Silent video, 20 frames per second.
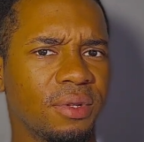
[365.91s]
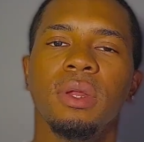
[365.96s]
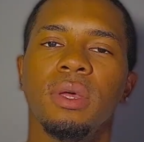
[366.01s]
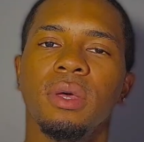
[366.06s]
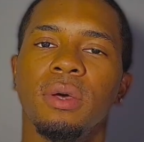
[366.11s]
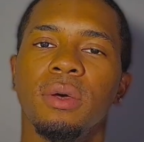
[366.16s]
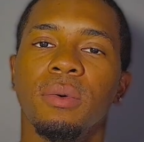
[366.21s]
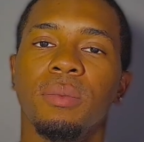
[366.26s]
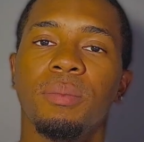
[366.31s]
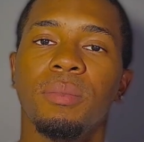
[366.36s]

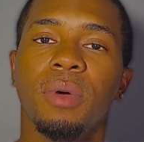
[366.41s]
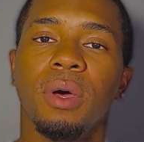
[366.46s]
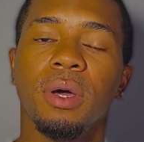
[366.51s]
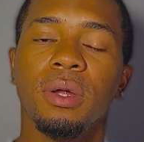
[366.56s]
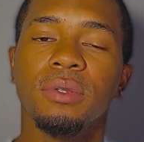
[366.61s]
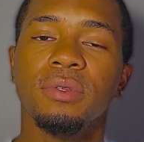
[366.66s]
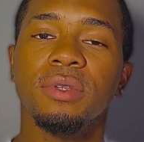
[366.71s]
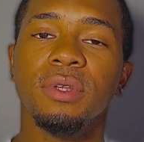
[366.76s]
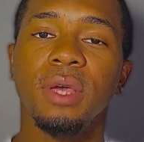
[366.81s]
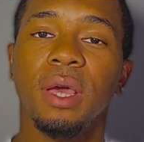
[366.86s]
Now,
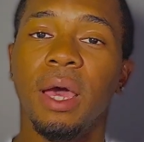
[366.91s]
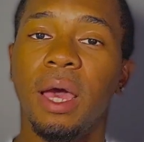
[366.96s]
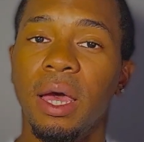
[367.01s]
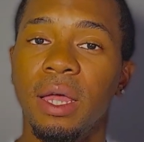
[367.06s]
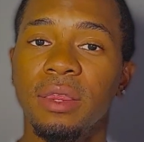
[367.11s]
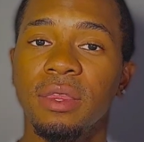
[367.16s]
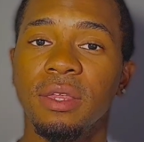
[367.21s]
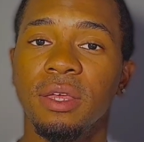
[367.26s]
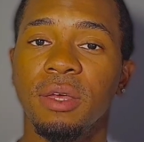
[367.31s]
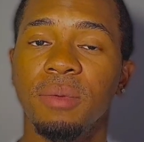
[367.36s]
honestly, I
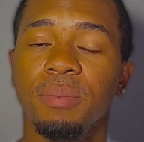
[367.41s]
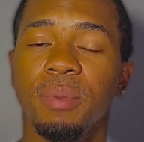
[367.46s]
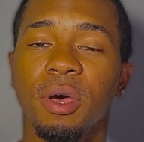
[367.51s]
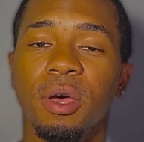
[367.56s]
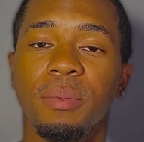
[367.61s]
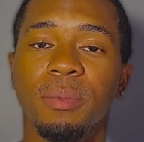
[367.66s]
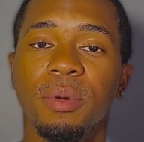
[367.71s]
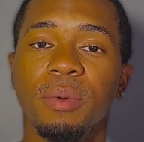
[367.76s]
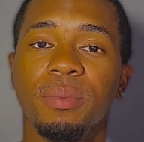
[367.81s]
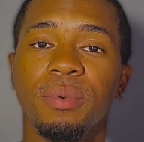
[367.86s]
think
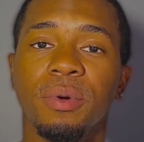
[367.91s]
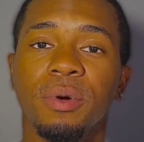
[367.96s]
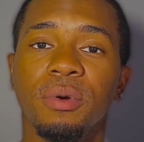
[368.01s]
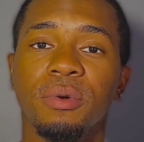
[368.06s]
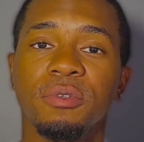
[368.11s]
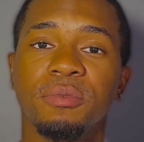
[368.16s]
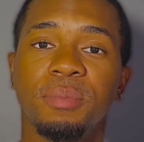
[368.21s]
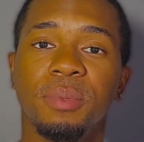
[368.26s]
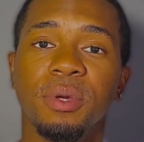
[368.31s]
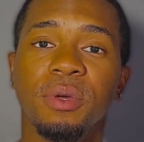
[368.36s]
Palmier Pro
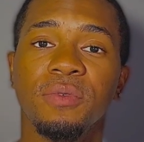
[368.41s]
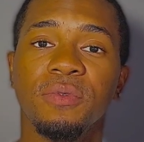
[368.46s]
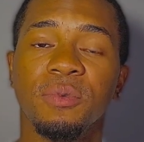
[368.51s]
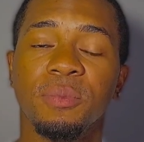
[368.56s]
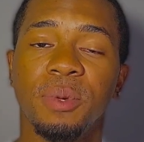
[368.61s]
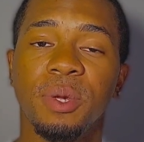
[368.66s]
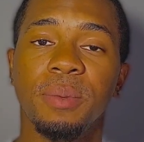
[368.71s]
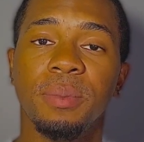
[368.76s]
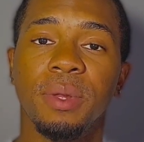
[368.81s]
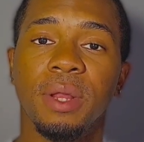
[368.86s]
is built for
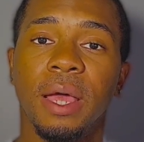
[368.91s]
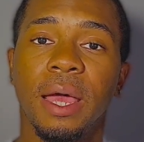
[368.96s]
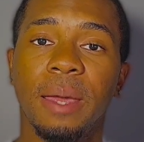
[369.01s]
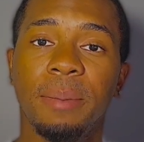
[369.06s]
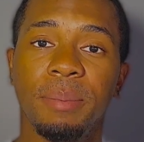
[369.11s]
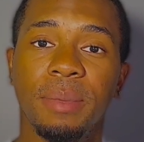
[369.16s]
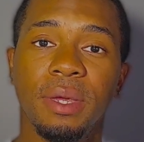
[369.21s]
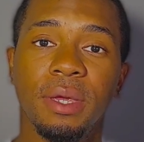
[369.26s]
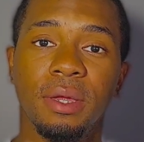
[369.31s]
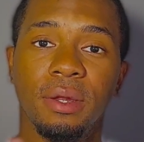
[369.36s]
people like
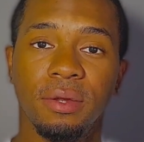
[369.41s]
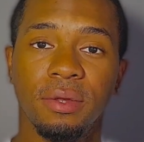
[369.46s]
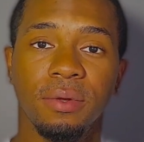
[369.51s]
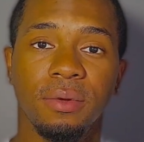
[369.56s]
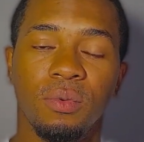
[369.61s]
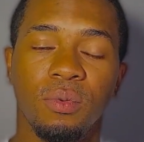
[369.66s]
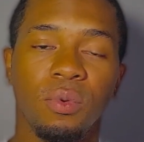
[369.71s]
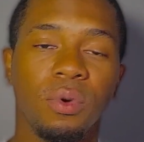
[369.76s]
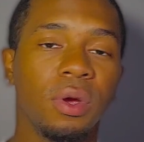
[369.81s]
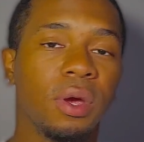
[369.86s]
me and you.
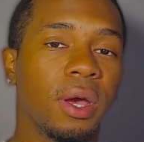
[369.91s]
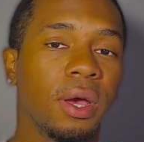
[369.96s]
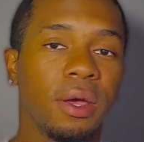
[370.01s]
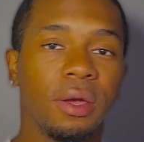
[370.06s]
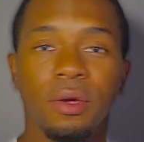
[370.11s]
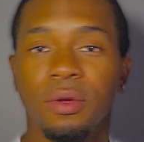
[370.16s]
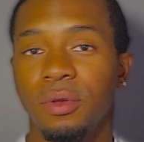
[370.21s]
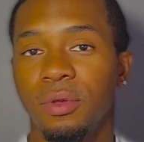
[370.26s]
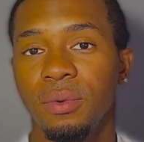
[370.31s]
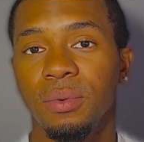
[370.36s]
We're out
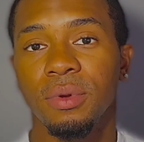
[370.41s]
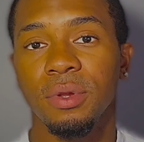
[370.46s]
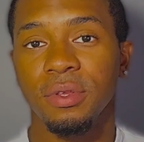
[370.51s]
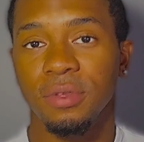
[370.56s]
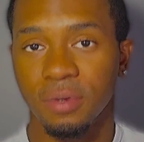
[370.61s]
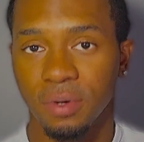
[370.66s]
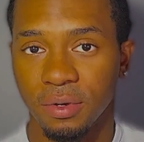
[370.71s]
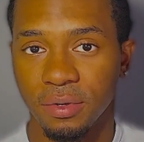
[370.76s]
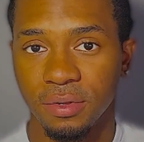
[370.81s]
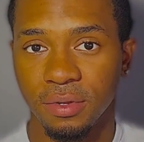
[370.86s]
here doing this
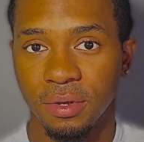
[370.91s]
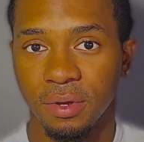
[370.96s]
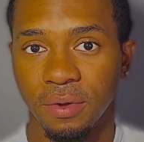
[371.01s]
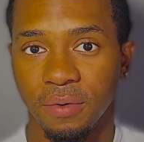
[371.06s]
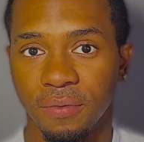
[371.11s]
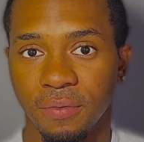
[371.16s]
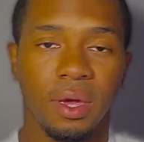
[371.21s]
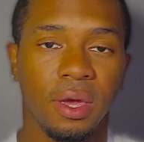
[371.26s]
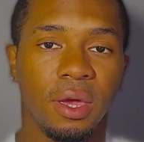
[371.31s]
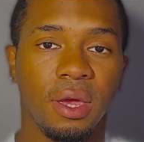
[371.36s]

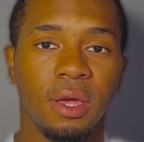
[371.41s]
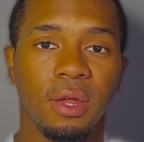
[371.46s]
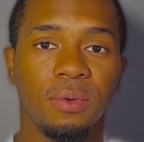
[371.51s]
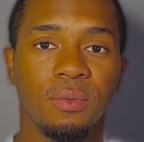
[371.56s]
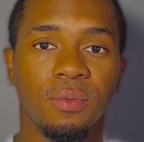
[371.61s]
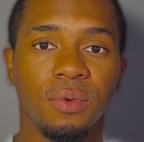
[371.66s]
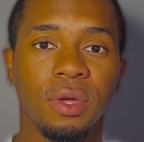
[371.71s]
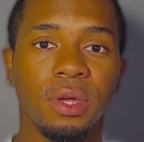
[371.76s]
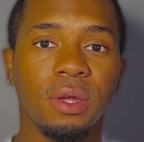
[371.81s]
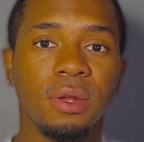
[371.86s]
ourselves, and
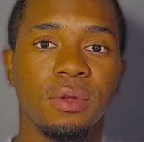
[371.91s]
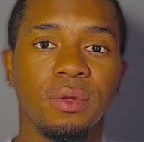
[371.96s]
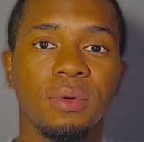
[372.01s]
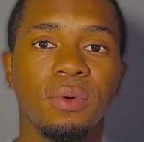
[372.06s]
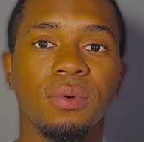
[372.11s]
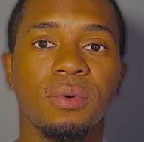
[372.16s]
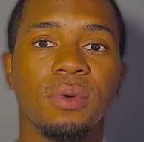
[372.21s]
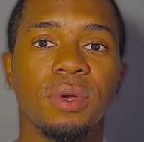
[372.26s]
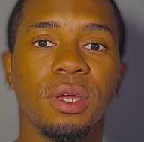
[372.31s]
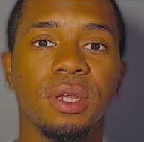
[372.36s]
we
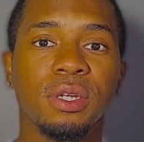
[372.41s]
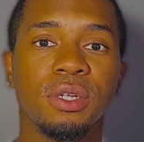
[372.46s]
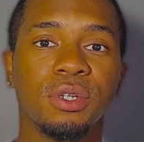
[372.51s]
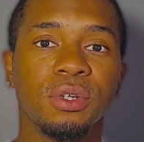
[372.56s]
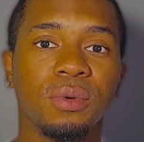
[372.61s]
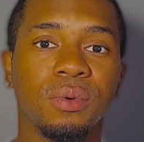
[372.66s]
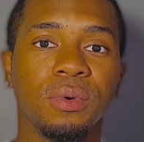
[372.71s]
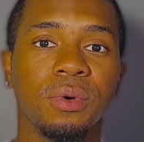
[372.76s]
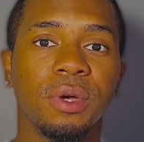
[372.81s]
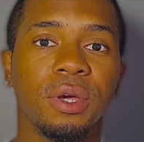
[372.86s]
do
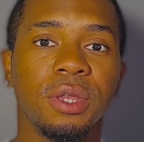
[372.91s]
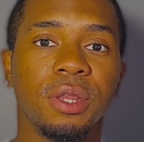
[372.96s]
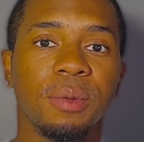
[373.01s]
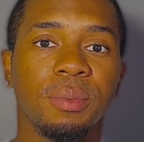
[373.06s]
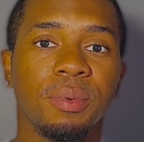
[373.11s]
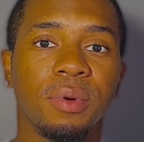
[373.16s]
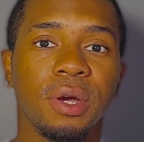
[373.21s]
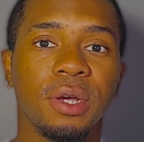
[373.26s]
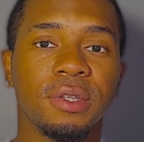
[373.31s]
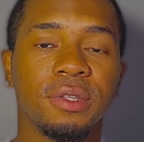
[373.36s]
enjoy the
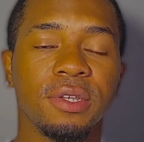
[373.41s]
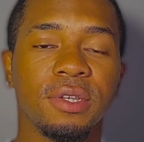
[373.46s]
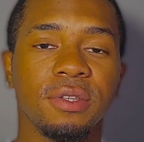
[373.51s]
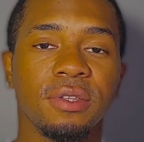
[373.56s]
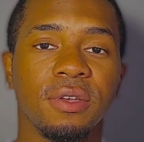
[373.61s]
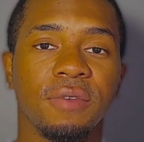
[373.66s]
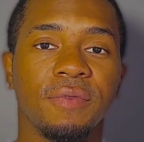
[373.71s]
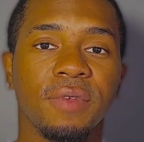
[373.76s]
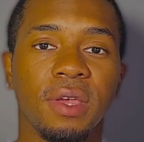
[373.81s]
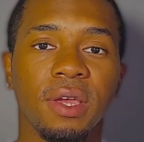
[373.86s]
process
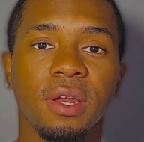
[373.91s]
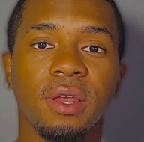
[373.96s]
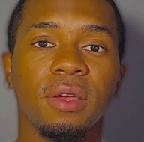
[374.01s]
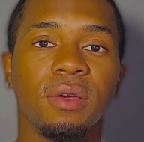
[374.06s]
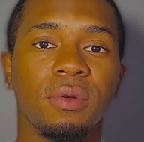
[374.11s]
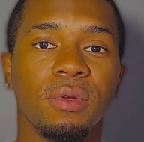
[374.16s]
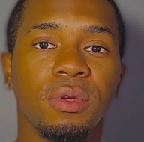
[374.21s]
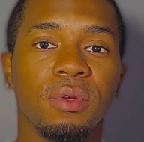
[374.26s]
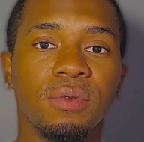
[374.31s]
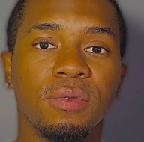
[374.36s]
of getting on
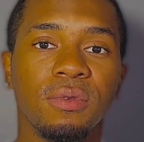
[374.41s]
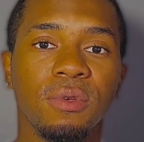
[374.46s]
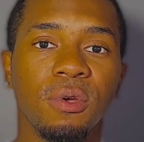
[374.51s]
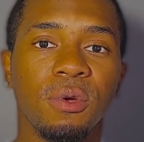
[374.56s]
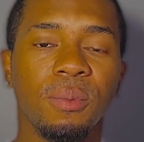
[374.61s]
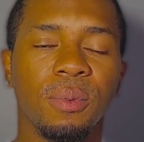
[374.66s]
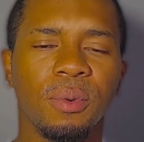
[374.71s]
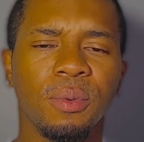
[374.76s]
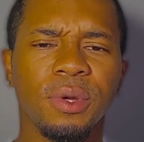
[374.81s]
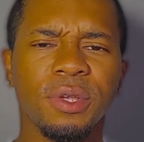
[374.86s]
YouTube,
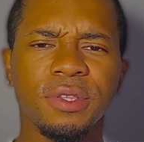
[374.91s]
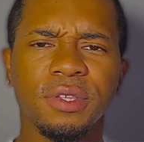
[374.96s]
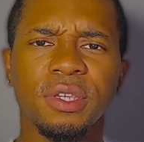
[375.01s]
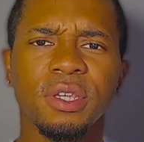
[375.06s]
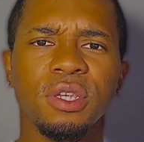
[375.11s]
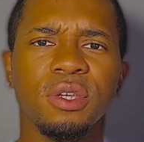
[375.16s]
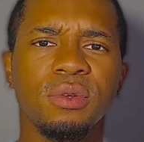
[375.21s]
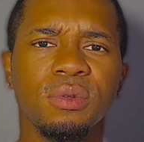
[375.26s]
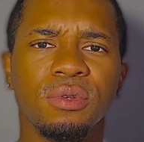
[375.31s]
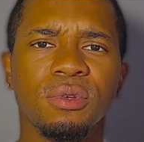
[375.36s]
and we see
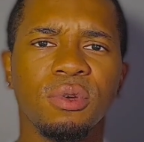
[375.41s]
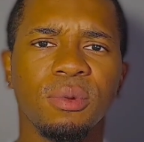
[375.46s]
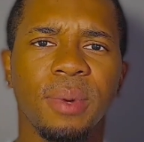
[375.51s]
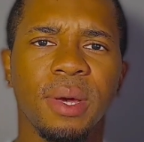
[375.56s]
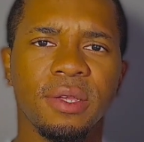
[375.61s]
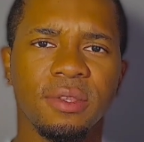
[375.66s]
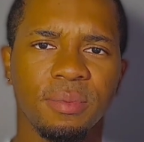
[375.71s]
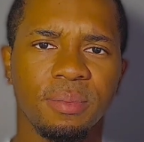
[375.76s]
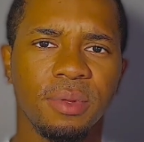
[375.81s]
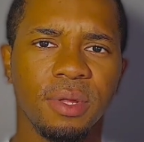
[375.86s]
YouTube
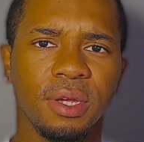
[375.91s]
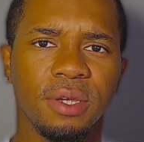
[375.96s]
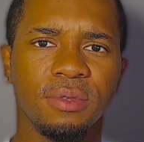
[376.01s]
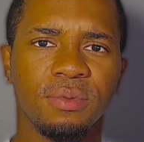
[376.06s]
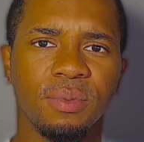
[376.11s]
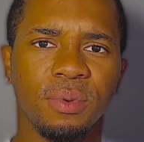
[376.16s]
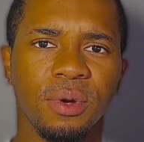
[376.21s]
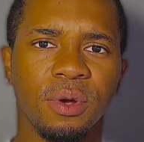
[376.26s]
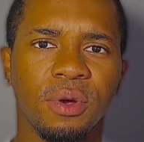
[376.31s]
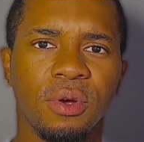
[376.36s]
as a place
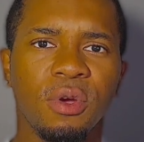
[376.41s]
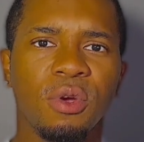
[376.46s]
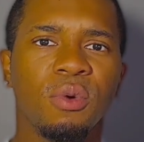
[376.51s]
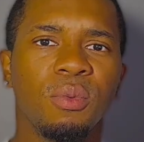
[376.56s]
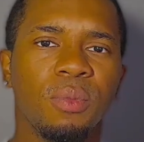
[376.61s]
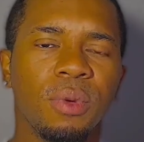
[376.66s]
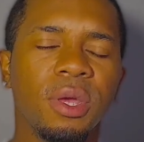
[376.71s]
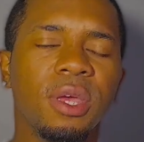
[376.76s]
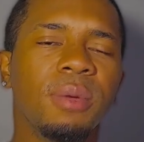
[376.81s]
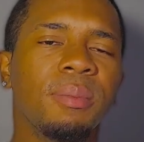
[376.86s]
where
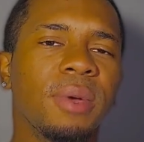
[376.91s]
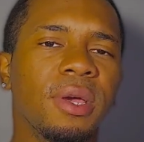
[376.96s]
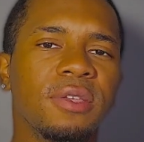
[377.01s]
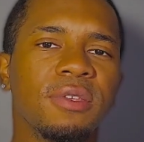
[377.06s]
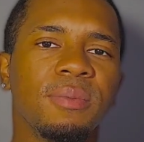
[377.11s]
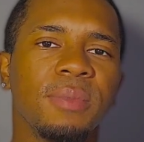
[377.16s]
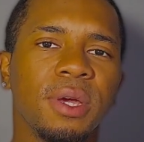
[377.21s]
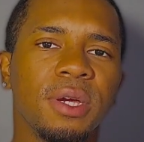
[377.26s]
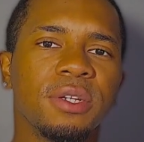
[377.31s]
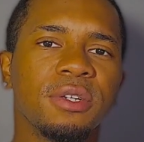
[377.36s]
we can make
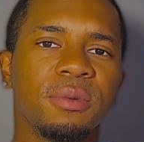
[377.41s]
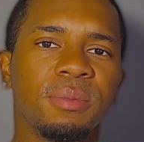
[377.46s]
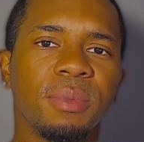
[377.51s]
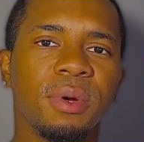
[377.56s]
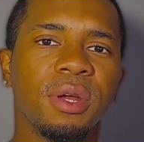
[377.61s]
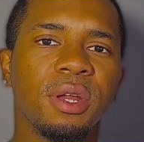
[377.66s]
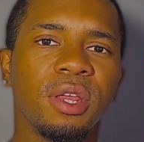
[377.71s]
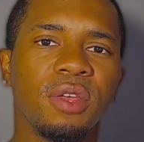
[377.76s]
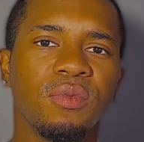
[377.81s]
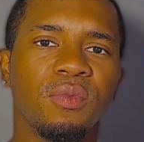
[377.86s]
some extra
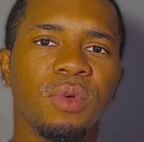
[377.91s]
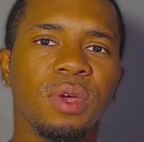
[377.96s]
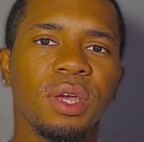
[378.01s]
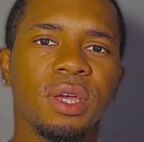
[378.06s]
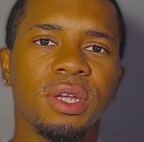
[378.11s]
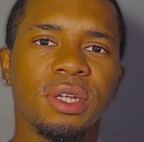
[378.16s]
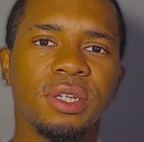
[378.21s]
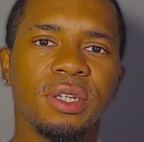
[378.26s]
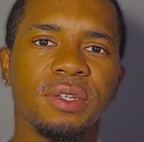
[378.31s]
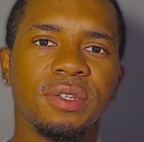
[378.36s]
money if we
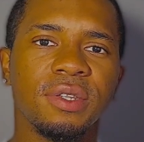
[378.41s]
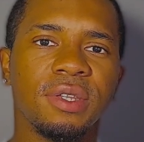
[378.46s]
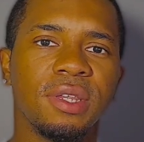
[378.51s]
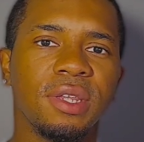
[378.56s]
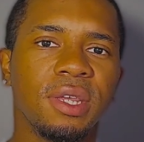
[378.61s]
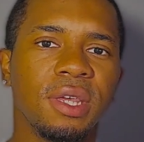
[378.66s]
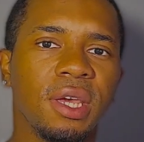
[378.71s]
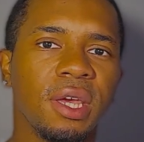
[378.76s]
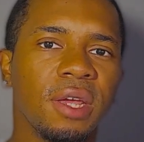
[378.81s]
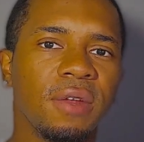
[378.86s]
can just
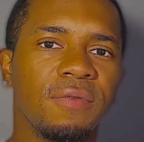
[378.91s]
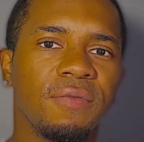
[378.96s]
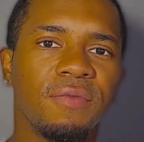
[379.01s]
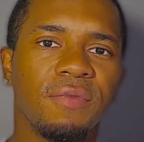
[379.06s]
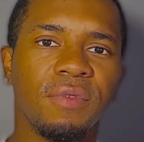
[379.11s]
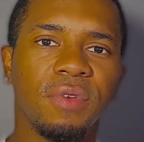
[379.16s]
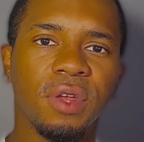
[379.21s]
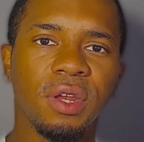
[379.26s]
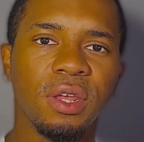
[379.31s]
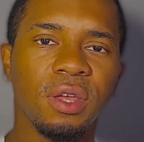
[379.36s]
get
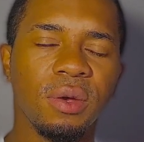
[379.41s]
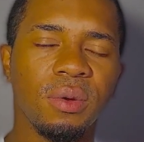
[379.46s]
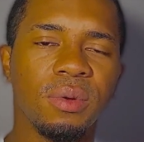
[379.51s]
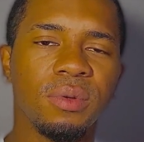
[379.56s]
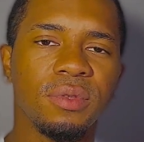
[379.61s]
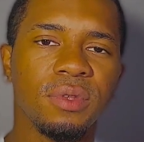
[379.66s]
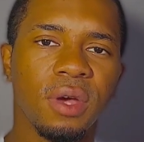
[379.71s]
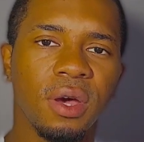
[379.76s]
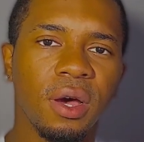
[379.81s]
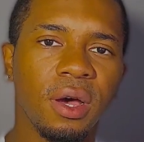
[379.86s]

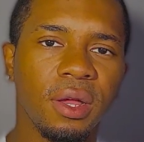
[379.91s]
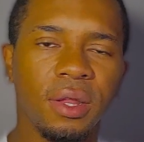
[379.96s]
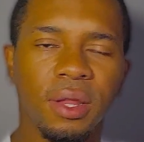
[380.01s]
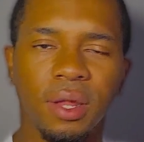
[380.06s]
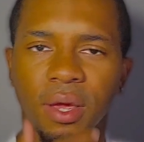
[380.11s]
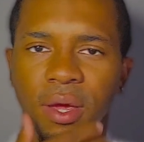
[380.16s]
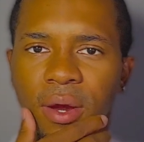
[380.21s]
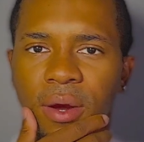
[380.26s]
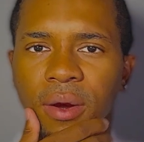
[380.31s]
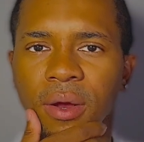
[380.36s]
videos on
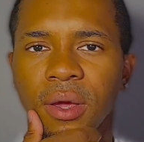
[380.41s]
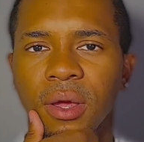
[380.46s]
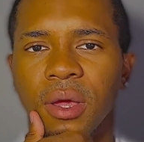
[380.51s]
there.